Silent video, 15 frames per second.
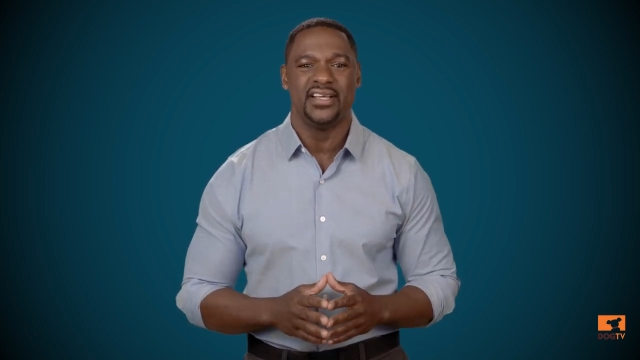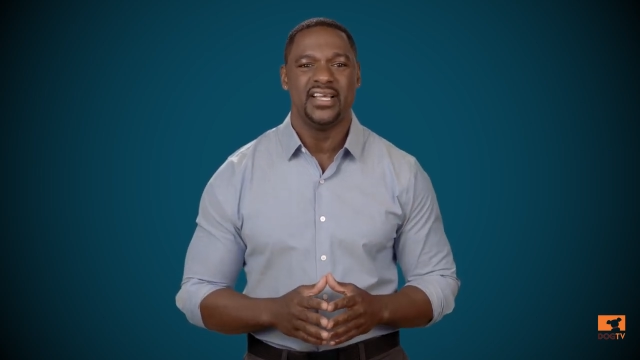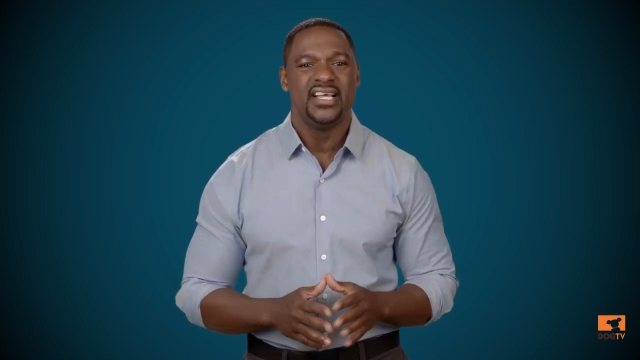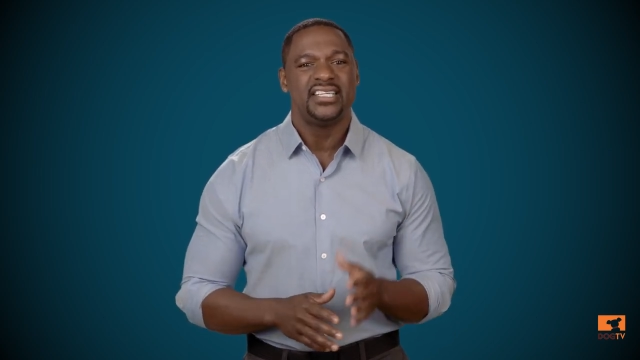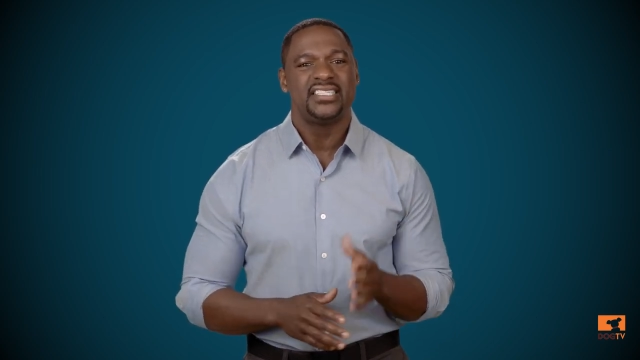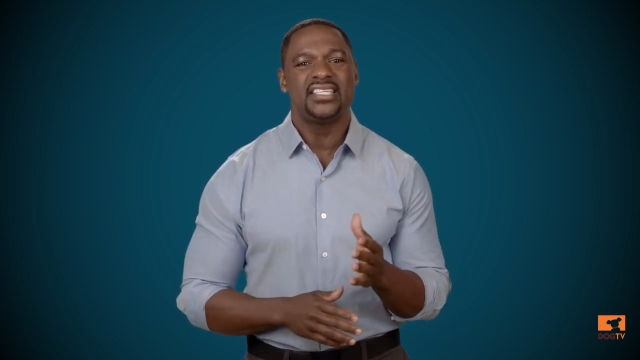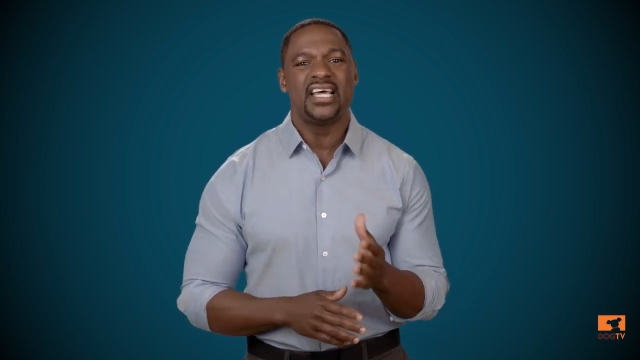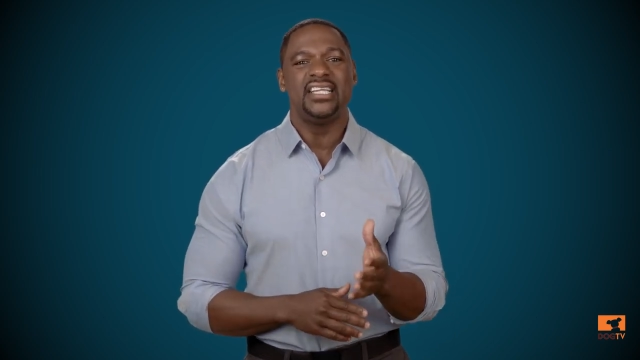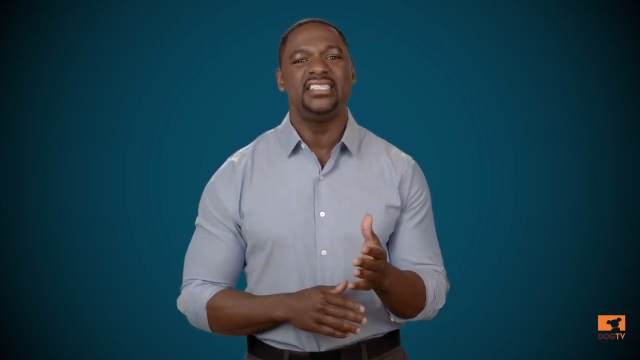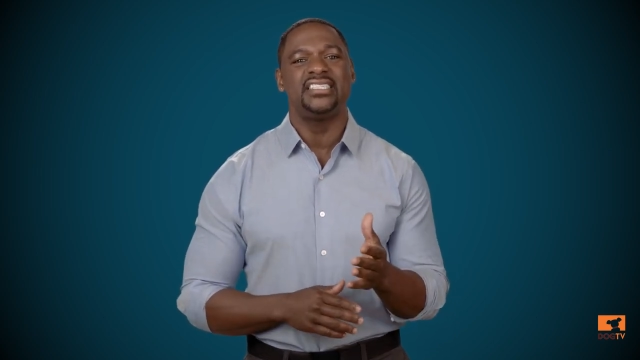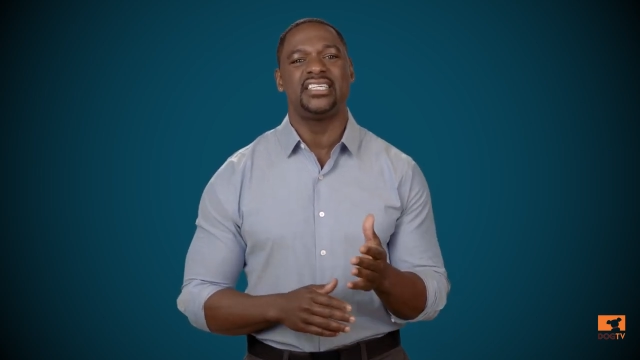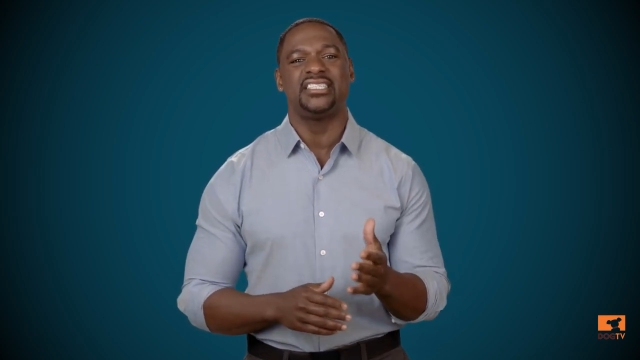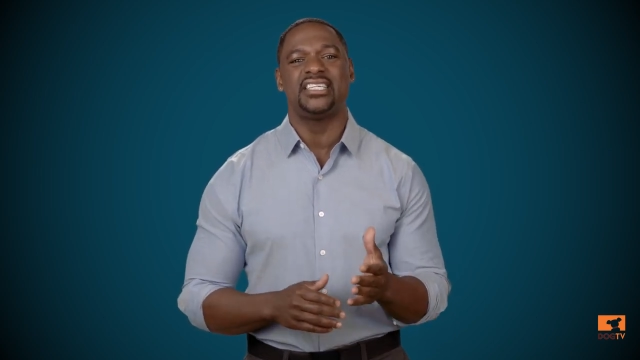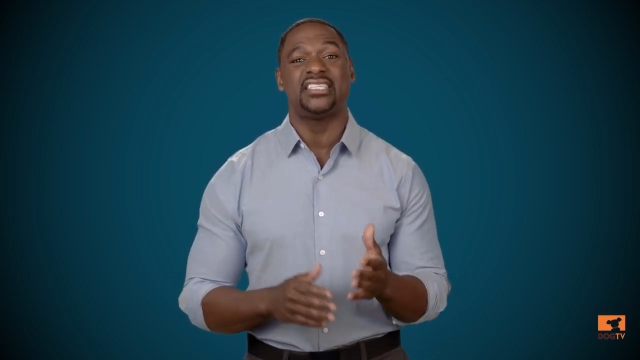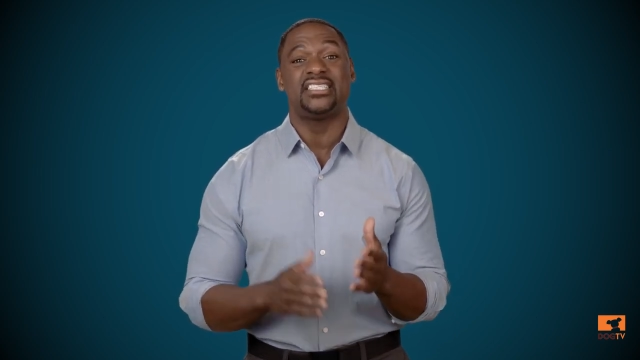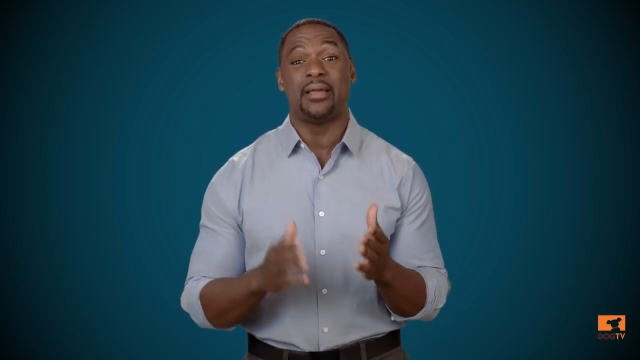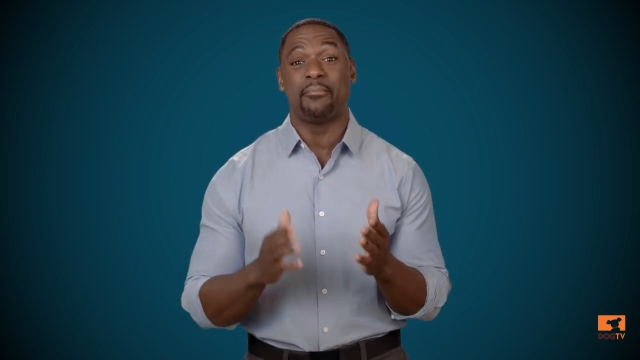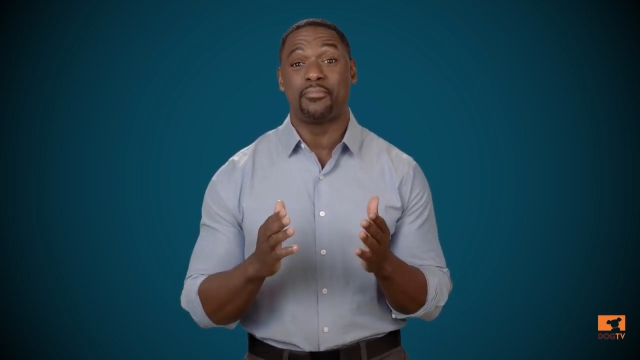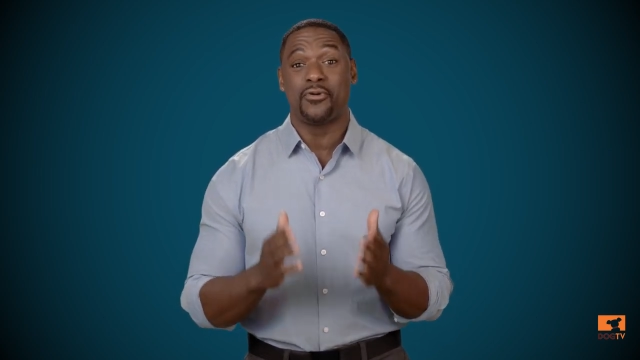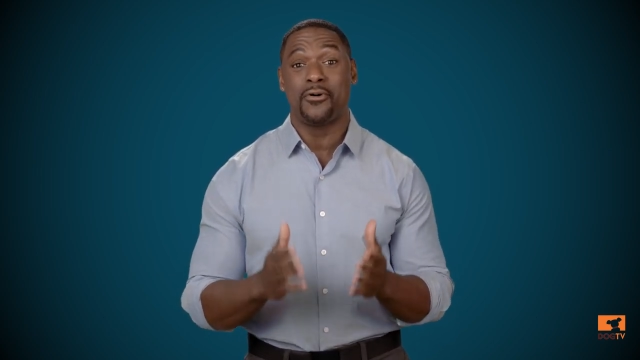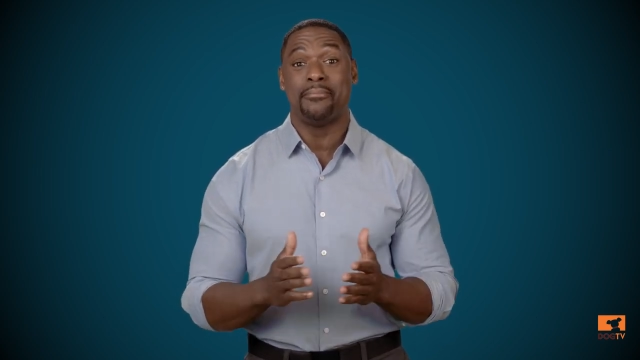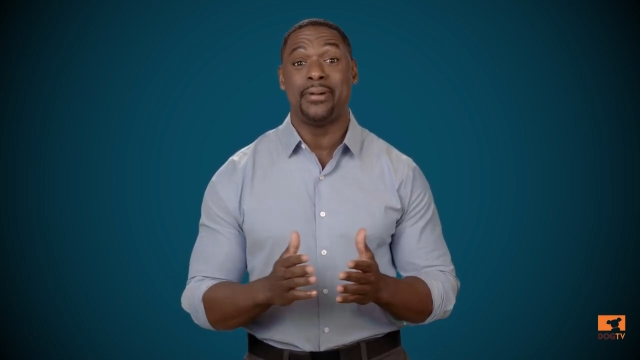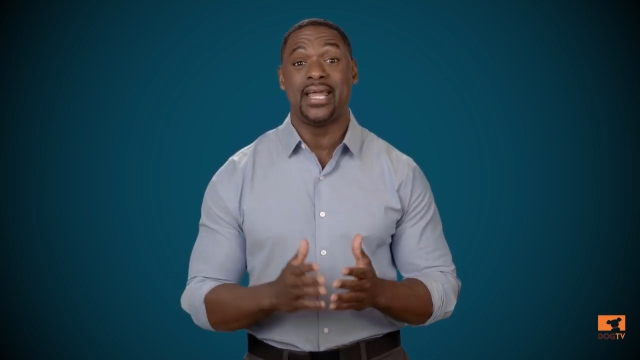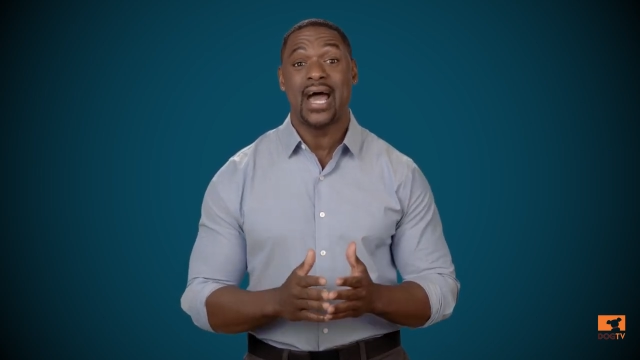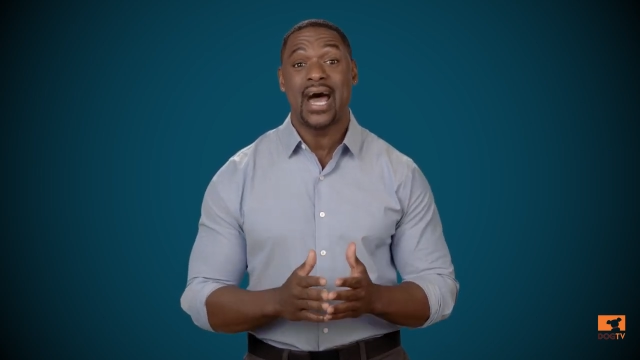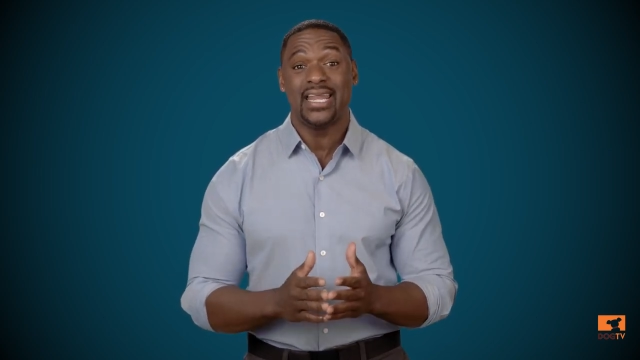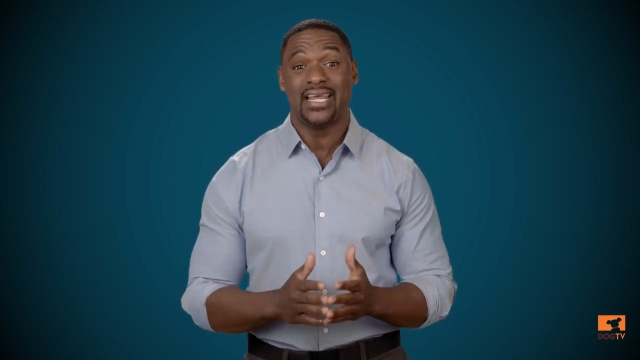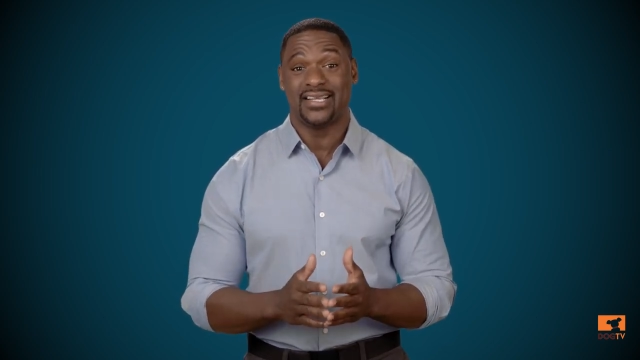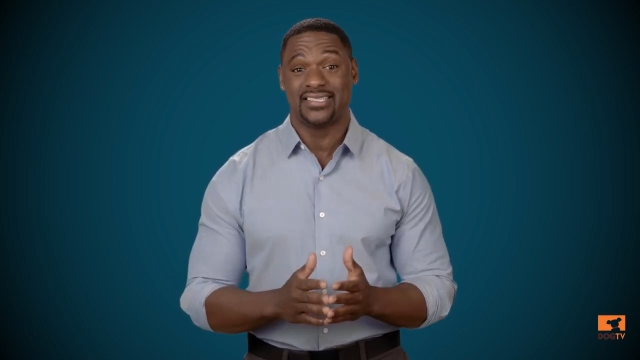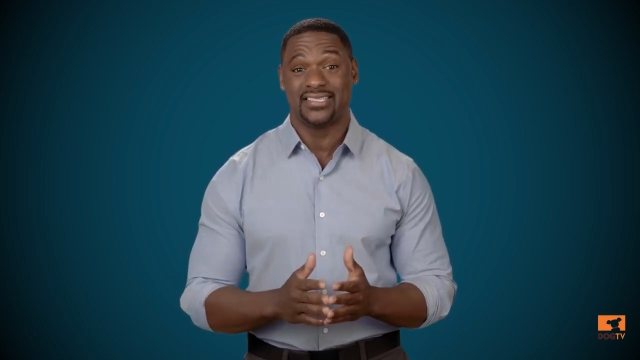Studies suggest that
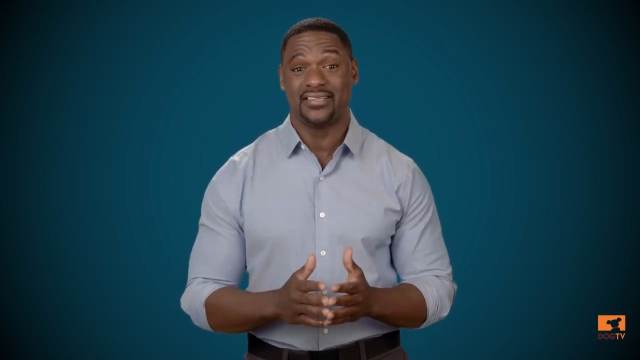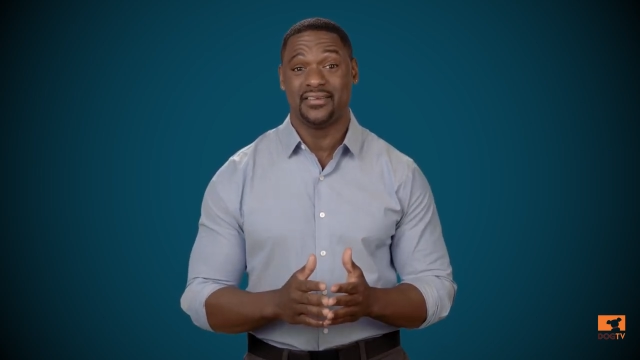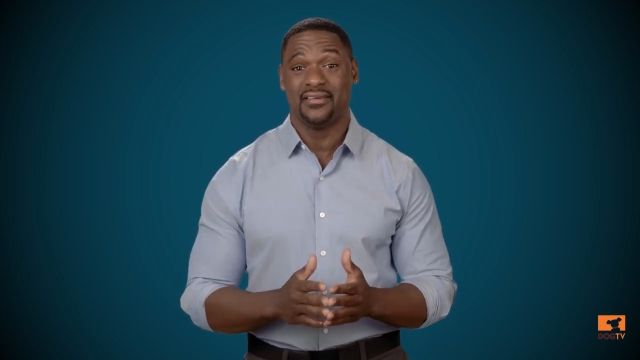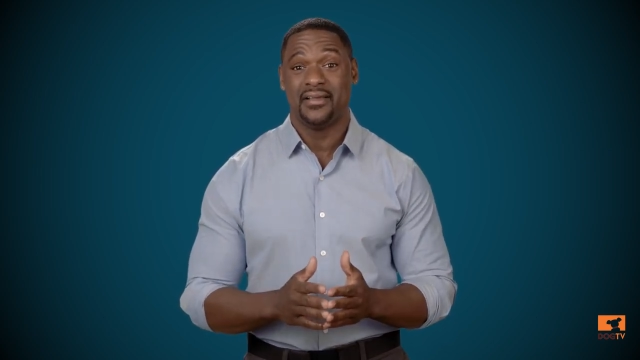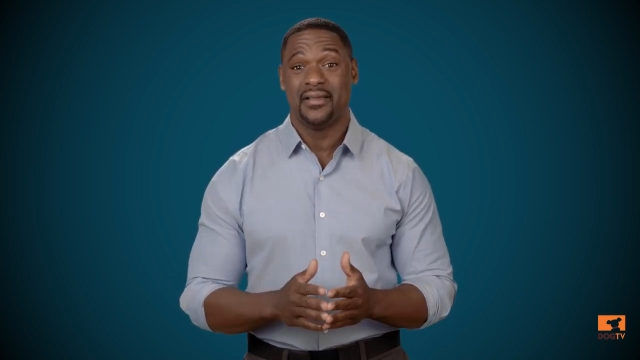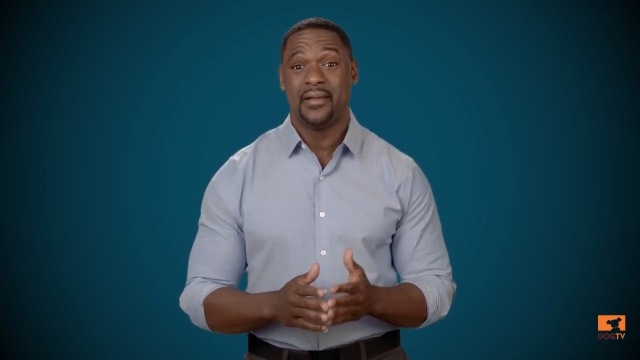probiotics